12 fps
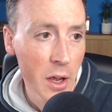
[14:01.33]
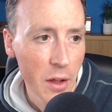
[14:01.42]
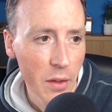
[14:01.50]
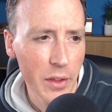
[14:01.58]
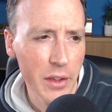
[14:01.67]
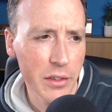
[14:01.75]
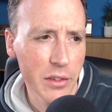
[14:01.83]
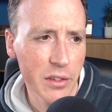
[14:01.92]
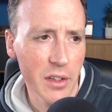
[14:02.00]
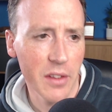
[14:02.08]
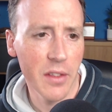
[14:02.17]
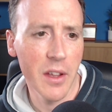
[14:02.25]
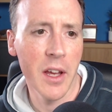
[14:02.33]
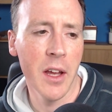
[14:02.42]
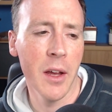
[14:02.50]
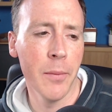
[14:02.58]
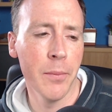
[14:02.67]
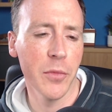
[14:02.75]
that's
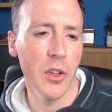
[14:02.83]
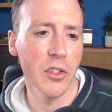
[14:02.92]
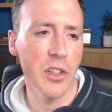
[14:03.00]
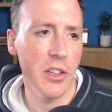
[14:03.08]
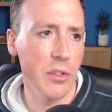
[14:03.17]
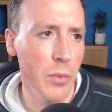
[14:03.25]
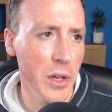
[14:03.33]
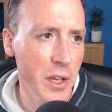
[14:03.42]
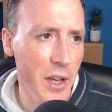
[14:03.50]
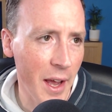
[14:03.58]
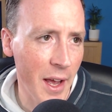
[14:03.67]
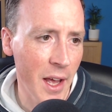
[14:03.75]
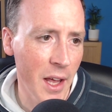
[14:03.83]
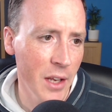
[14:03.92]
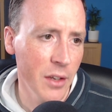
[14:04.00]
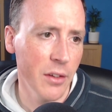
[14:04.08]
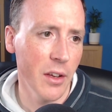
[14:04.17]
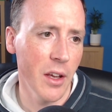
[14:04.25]
Jason Wynn
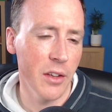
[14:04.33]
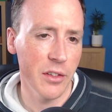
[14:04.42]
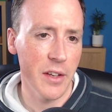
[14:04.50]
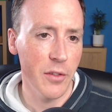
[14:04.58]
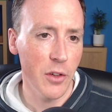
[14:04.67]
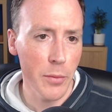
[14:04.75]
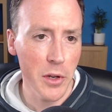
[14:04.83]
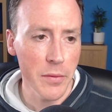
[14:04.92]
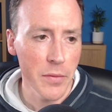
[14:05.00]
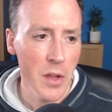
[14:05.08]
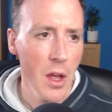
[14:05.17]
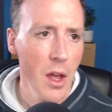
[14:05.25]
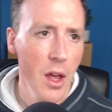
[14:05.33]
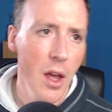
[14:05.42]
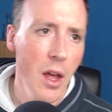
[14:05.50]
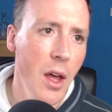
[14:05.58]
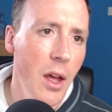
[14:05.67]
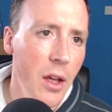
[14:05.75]
and Steve Goodman,
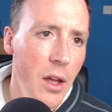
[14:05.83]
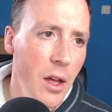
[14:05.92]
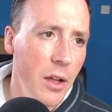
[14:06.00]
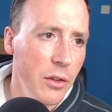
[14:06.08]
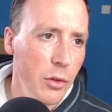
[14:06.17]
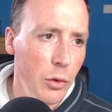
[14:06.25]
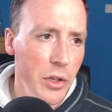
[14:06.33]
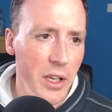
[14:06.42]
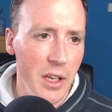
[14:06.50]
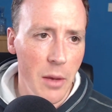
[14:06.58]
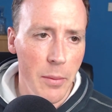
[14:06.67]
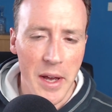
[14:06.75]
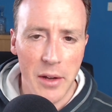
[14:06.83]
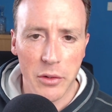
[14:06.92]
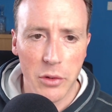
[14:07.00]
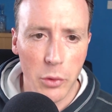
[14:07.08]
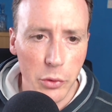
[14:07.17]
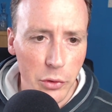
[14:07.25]
talking
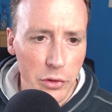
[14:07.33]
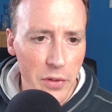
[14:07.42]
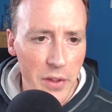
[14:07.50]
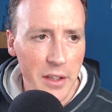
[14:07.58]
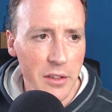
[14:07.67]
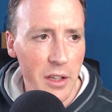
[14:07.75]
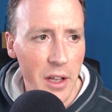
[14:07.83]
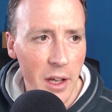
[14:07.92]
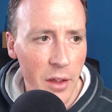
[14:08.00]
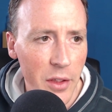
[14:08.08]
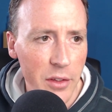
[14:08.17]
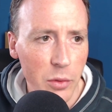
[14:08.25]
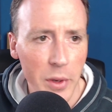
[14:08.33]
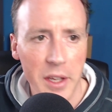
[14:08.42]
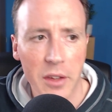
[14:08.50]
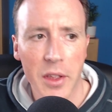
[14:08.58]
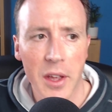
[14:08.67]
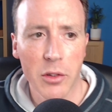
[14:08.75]
about all sorts of things. This
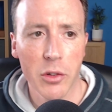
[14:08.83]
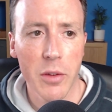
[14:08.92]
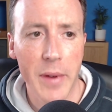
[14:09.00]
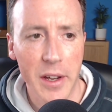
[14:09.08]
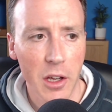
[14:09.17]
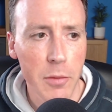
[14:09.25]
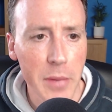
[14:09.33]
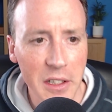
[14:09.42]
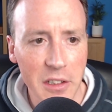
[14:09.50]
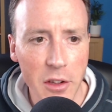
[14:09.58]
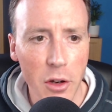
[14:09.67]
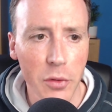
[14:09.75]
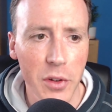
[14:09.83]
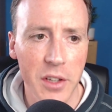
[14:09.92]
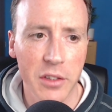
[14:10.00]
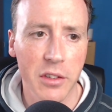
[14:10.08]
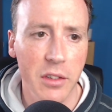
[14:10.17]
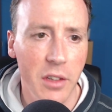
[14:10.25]
week, they're talking about going back to the
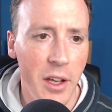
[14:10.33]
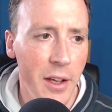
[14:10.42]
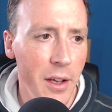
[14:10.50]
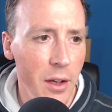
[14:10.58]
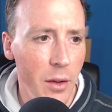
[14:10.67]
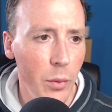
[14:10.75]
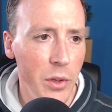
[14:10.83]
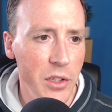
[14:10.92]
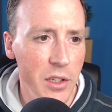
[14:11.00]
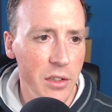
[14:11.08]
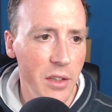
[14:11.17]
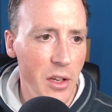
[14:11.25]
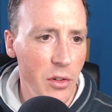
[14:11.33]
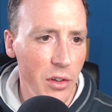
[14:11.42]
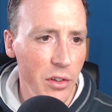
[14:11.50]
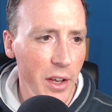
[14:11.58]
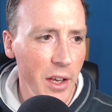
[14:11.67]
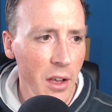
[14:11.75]
office, which is
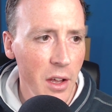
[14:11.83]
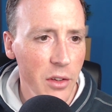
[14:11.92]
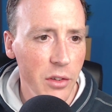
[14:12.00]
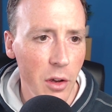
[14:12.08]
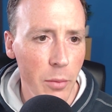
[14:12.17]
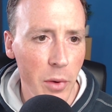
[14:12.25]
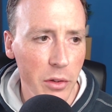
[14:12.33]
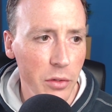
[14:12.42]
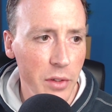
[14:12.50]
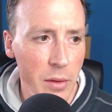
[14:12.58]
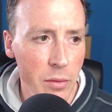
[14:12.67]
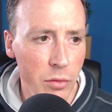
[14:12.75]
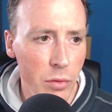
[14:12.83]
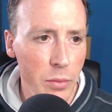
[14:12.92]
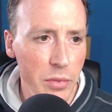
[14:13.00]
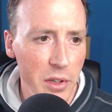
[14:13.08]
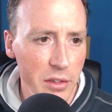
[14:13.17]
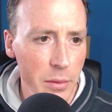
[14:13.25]
interesting. So Microsoft Teams
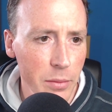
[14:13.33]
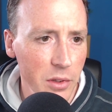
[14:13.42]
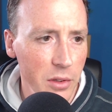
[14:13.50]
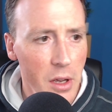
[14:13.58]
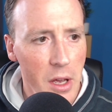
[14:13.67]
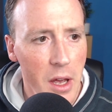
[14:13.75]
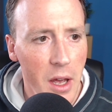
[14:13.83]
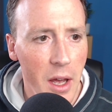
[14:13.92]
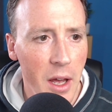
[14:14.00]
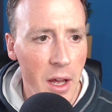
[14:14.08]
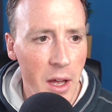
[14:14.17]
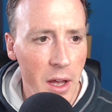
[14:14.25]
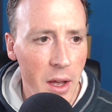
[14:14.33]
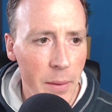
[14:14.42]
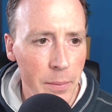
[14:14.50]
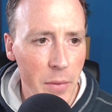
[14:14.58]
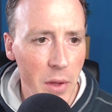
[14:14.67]
room systems. Yeah,